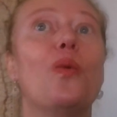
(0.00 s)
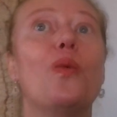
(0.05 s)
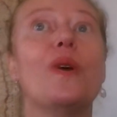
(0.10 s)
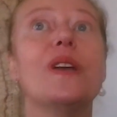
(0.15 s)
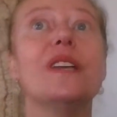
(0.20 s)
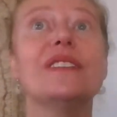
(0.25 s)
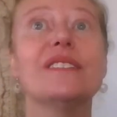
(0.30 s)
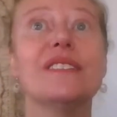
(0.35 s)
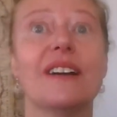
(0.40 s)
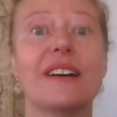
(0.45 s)

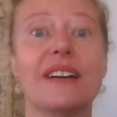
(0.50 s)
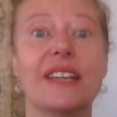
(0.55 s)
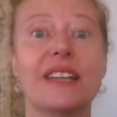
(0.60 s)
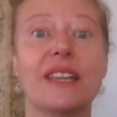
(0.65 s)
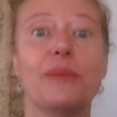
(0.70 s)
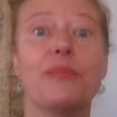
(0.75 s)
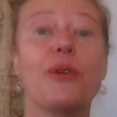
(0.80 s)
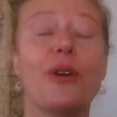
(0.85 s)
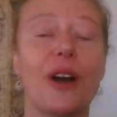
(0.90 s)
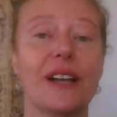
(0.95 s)
we started
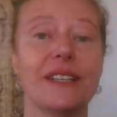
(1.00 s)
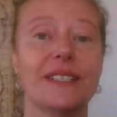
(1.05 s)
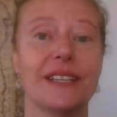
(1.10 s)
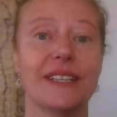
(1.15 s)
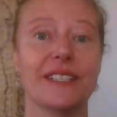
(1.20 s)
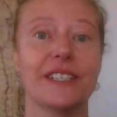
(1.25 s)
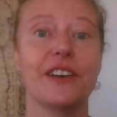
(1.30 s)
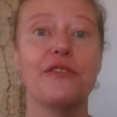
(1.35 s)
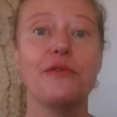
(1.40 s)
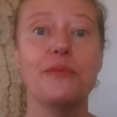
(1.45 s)
the
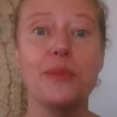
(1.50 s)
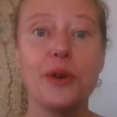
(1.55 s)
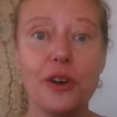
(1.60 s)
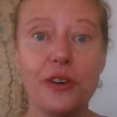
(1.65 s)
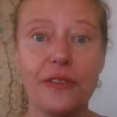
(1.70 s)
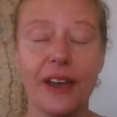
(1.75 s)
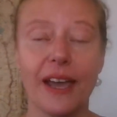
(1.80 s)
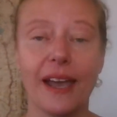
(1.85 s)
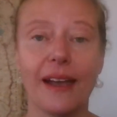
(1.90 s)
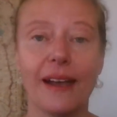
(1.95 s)
process of
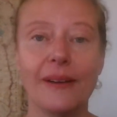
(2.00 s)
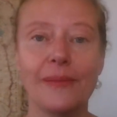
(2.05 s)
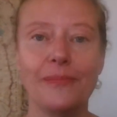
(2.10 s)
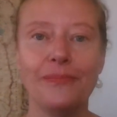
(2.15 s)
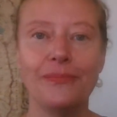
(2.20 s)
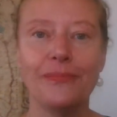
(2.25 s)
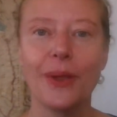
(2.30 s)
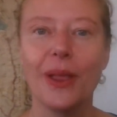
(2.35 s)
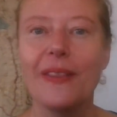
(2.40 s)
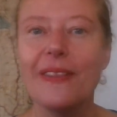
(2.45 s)
moving.
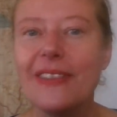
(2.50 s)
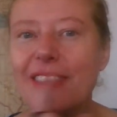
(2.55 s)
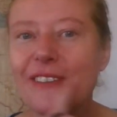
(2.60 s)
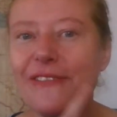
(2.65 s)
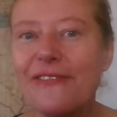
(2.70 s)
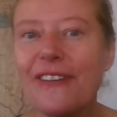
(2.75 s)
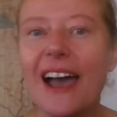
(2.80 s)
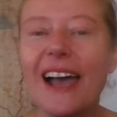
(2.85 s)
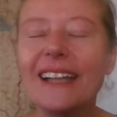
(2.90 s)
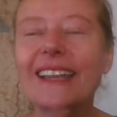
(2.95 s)
The
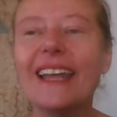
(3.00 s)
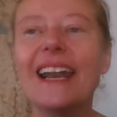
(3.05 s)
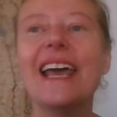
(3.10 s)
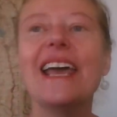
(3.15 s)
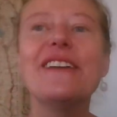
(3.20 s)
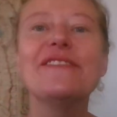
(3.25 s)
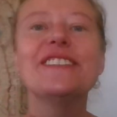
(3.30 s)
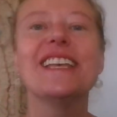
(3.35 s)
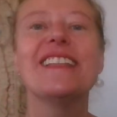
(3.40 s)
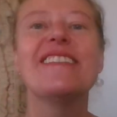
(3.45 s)
fact that I
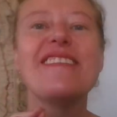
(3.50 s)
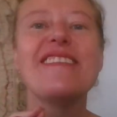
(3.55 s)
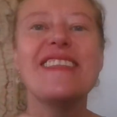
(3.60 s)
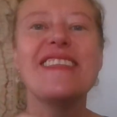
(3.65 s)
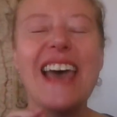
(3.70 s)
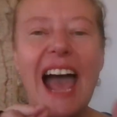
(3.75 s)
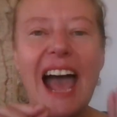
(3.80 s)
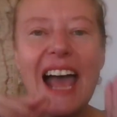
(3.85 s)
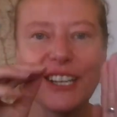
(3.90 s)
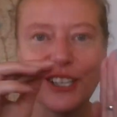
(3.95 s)
have said
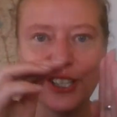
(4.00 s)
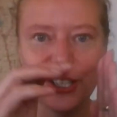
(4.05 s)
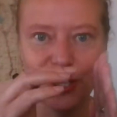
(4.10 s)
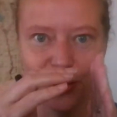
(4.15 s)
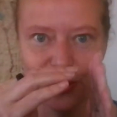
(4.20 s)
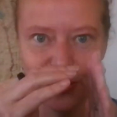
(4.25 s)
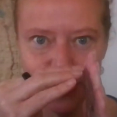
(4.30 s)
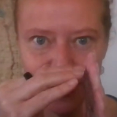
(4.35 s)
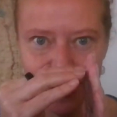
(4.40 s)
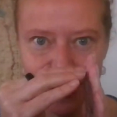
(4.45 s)
that
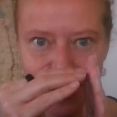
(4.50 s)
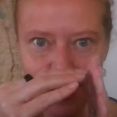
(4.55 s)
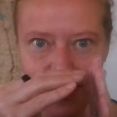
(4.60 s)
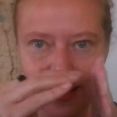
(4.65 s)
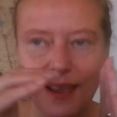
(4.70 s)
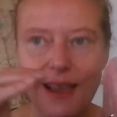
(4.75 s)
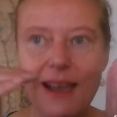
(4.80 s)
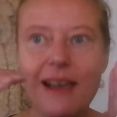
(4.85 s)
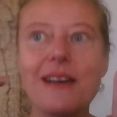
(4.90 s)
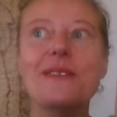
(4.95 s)

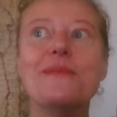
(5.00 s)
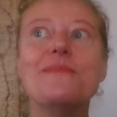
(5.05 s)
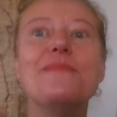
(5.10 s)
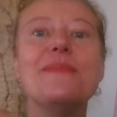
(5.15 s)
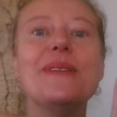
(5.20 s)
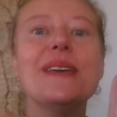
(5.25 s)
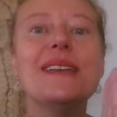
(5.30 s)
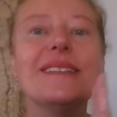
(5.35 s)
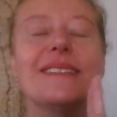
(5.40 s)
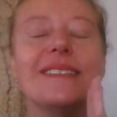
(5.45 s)
Tuesday
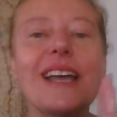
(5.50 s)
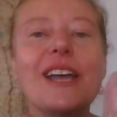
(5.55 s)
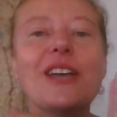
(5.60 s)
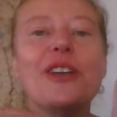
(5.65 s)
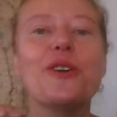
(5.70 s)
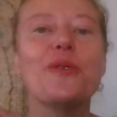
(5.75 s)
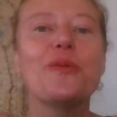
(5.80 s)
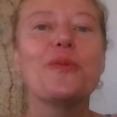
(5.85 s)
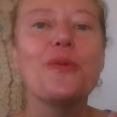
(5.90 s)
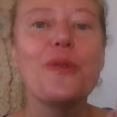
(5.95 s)
means that
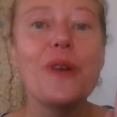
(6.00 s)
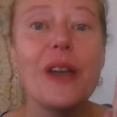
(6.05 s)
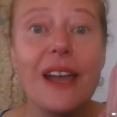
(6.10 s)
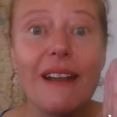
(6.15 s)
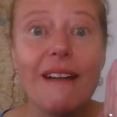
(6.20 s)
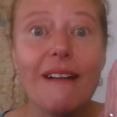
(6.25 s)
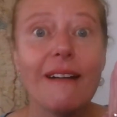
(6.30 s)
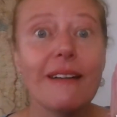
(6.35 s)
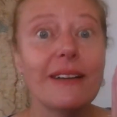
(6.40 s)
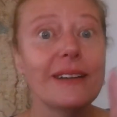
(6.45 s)
your
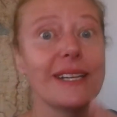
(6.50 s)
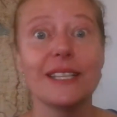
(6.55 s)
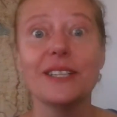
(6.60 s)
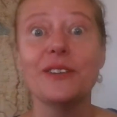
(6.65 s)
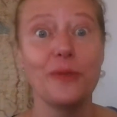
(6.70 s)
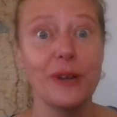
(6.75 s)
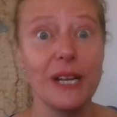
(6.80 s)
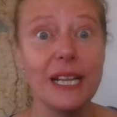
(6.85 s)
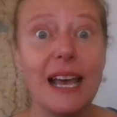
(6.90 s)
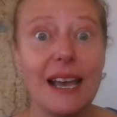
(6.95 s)
reader
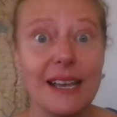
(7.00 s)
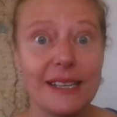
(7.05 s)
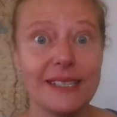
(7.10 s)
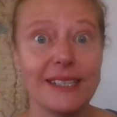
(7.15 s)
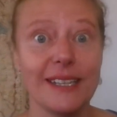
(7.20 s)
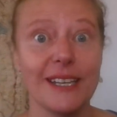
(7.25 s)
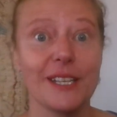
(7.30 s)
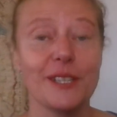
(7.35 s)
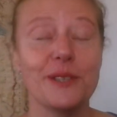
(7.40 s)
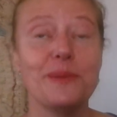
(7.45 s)
doesn't realize
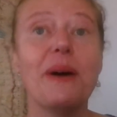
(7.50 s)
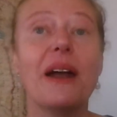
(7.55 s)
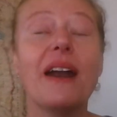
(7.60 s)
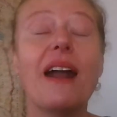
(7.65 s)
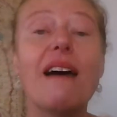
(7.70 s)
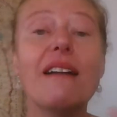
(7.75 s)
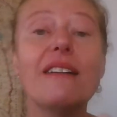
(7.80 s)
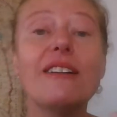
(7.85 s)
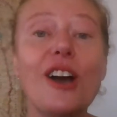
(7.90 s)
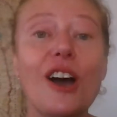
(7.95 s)
this, but
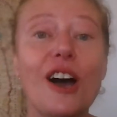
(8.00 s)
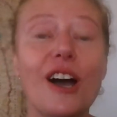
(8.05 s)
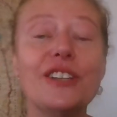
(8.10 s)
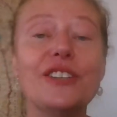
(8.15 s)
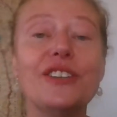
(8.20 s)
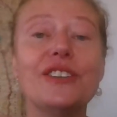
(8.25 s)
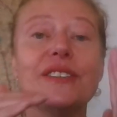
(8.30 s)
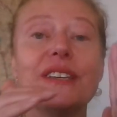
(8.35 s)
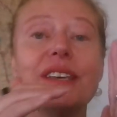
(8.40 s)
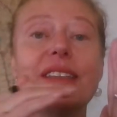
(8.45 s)

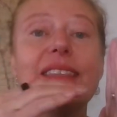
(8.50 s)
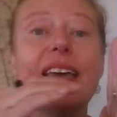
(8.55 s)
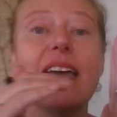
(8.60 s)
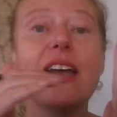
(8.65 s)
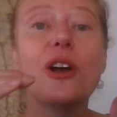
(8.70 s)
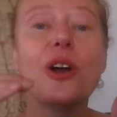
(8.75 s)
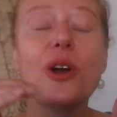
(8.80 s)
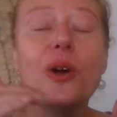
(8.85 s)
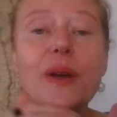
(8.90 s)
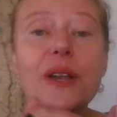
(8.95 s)
unconsciously, they
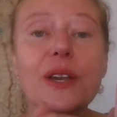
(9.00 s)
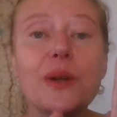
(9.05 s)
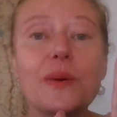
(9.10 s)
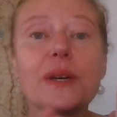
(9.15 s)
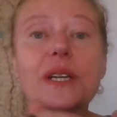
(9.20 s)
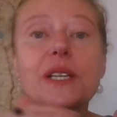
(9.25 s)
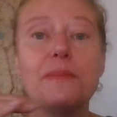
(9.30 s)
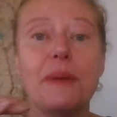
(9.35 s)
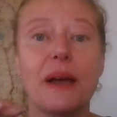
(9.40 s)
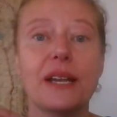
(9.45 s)
are going to
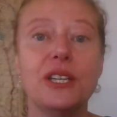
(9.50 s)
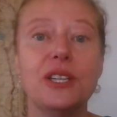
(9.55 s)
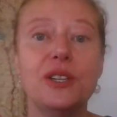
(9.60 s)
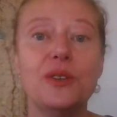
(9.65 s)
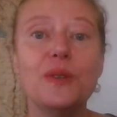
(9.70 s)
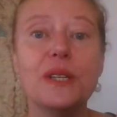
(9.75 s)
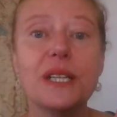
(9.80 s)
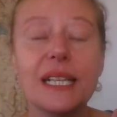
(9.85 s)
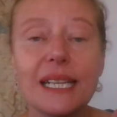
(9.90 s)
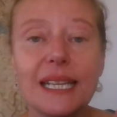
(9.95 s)
expect
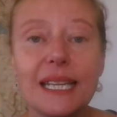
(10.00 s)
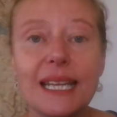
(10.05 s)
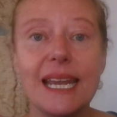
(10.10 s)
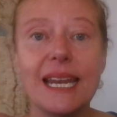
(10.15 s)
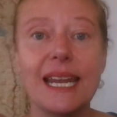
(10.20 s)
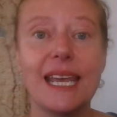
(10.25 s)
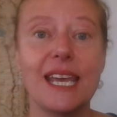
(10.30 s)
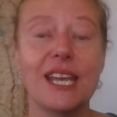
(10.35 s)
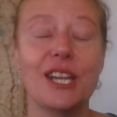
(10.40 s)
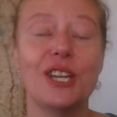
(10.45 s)
you to
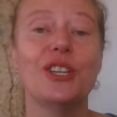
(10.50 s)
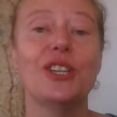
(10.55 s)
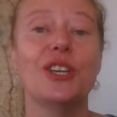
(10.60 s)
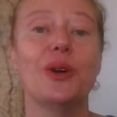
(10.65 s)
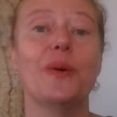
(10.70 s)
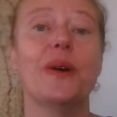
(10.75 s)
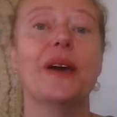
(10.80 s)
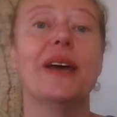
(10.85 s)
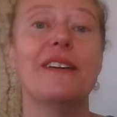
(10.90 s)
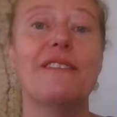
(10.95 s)
lead
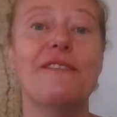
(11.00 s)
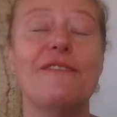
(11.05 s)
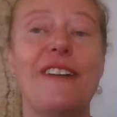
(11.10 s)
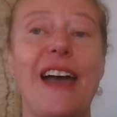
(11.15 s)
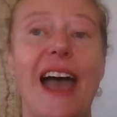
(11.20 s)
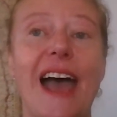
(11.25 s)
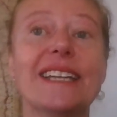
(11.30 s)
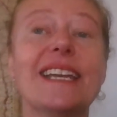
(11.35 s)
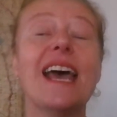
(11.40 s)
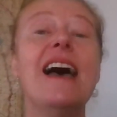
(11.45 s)
into an
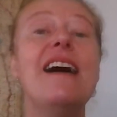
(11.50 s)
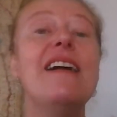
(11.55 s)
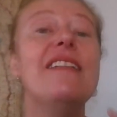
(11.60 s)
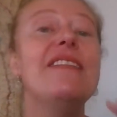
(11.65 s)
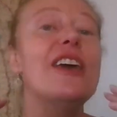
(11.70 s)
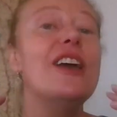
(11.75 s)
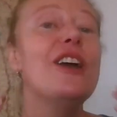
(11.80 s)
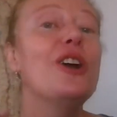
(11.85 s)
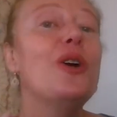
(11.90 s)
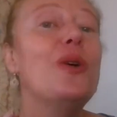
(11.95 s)
event.
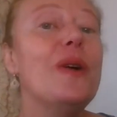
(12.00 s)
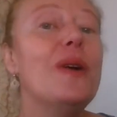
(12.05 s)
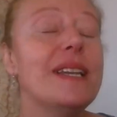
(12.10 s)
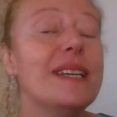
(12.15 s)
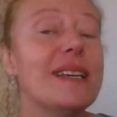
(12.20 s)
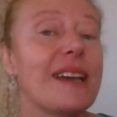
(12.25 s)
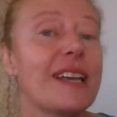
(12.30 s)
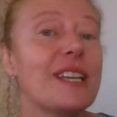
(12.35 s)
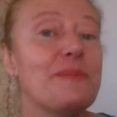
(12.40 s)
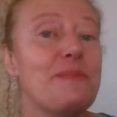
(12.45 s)
They're going
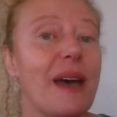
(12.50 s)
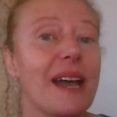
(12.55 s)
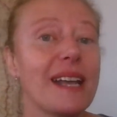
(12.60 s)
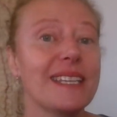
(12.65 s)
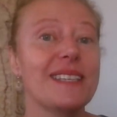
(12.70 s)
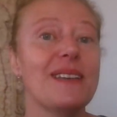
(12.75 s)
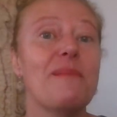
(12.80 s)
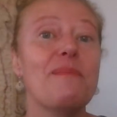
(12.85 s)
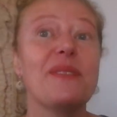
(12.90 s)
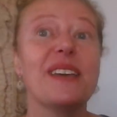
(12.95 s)
to expect
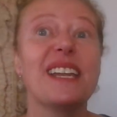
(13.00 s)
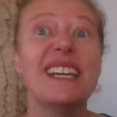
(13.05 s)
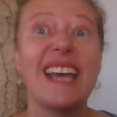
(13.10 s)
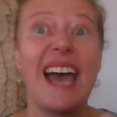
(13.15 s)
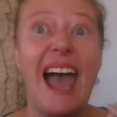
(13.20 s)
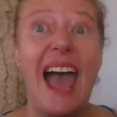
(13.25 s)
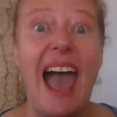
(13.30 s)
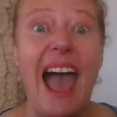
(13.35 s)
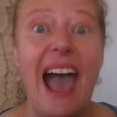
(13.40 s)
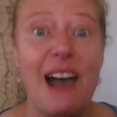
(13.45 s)
something to
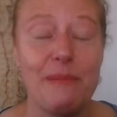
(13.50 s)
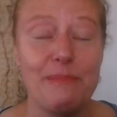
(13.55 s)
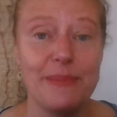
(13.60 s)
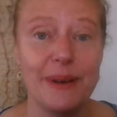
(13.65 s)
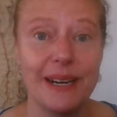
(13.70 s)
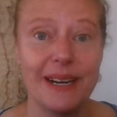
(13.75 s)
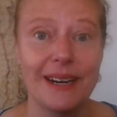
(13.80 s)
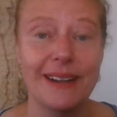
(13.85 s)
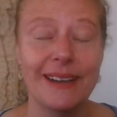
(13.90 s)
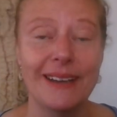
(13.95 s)

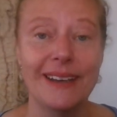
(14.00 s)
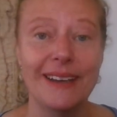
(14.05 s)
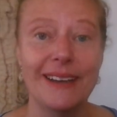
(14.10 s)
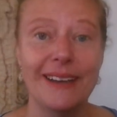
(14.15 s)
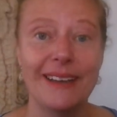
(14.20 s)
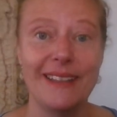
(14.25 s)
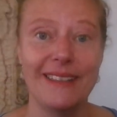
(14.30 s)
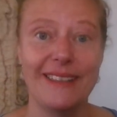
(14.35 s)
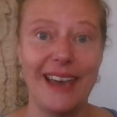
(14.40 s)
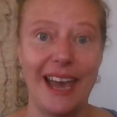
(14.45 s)
happen
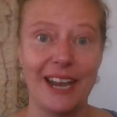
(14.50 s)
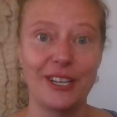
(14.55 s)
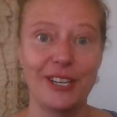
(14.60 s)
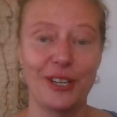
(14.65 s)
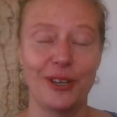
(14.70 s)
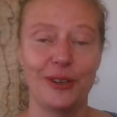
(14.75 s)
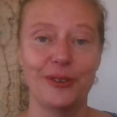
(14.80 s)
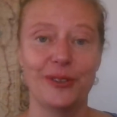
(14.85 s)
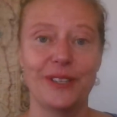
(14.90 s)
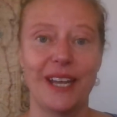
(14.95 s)
that
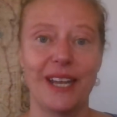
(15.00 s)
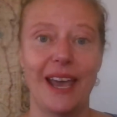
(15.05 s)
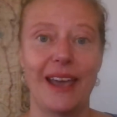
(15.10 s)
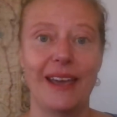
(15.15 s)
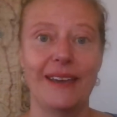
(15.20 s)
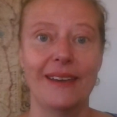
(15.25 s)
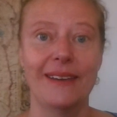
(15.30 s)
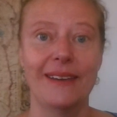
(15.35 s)
Tuesday.